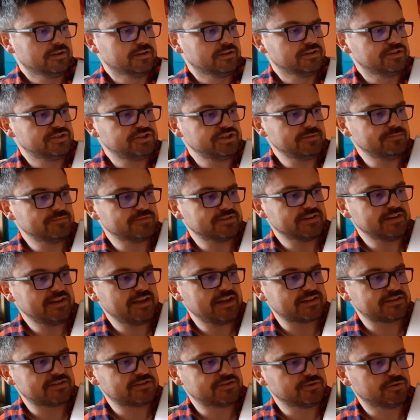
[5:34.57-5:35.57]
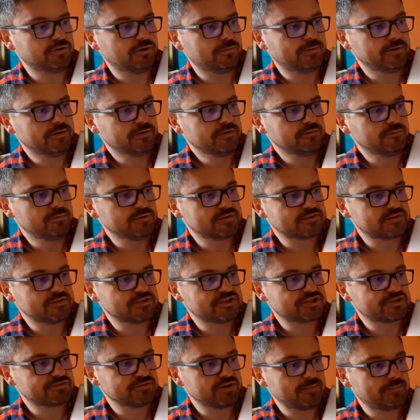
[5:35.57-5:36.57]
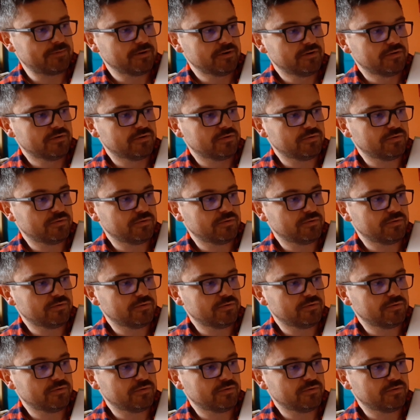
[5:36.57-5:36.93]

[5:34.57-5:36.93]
Jim's next job was to strip